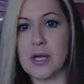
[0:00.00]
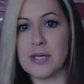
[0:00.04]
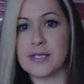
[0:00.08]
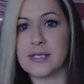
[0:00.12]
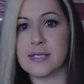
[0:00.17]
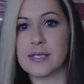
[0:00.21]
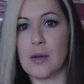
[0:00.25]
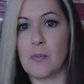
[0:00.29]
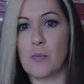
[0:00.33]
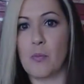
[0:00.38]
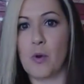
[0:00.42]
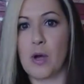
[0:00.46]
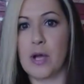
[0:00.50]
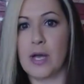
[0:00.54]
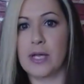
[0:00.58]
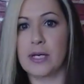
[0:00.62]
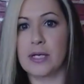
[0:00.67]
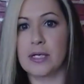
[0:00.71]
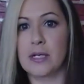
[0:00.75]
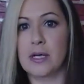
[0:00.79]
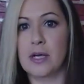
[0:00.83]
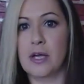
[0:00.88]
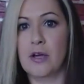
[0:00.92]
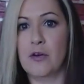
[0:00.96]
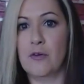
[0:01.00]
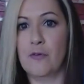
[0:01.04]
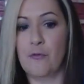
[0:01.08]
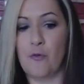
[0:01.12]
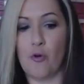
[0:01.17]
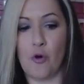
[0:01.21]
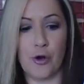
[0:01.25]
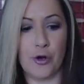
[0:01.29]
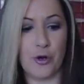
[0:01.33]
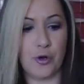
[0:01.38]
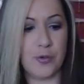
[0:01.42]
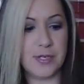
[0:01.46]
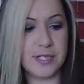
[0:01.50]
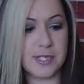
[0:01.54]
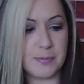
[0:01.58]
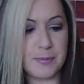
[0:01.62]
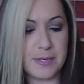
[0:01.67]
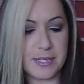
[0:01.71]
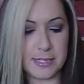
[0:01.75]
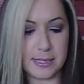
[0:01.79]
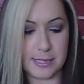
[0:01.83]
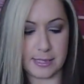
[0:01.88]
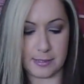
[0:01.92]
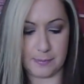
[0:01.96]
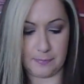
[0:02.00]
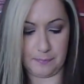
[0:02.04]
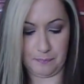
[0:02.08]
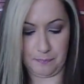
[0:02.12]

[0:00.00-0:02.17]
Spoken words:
someone for Christmas.